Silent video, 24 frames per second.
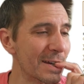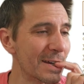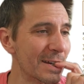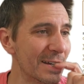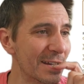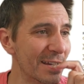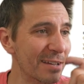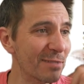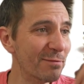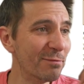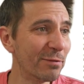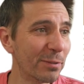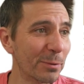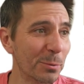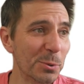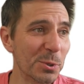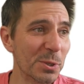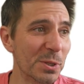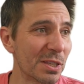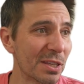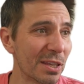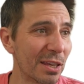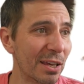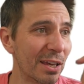
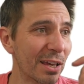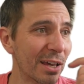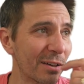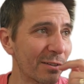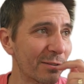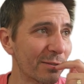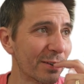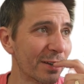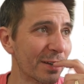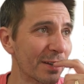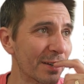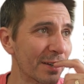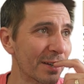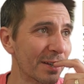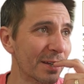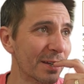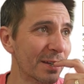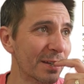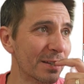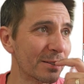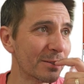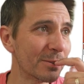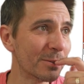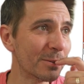influence they have.
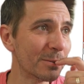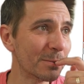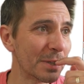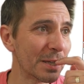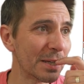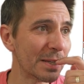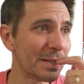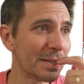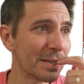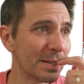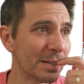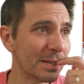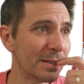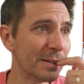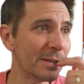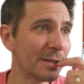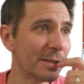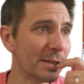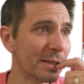That's what I'm guessing.